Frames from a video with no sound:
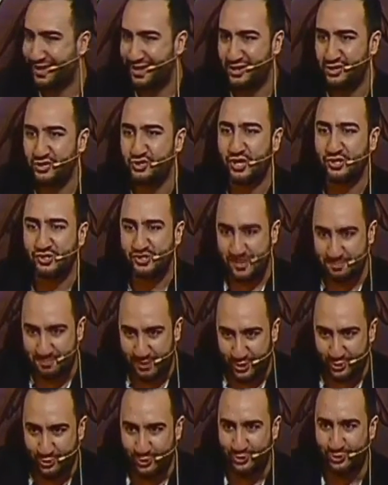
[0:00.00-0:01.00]
Judge said,
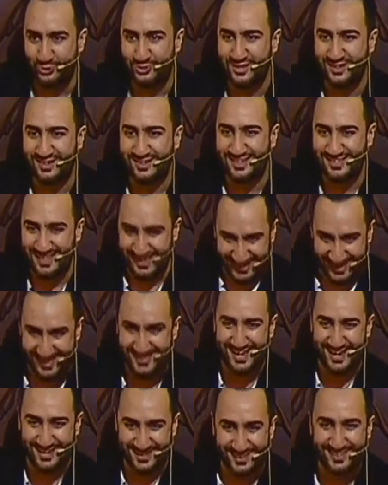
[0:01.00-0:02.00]
Bahlul, you did? He said,
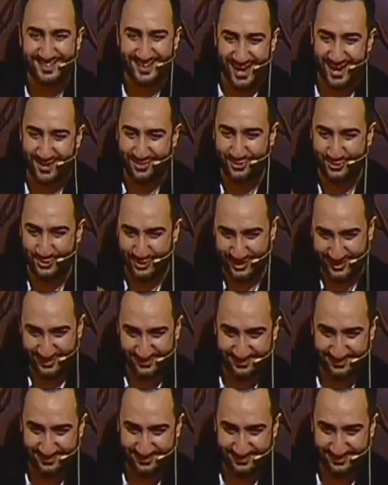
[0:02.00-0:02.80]
yes, I did. I threw it.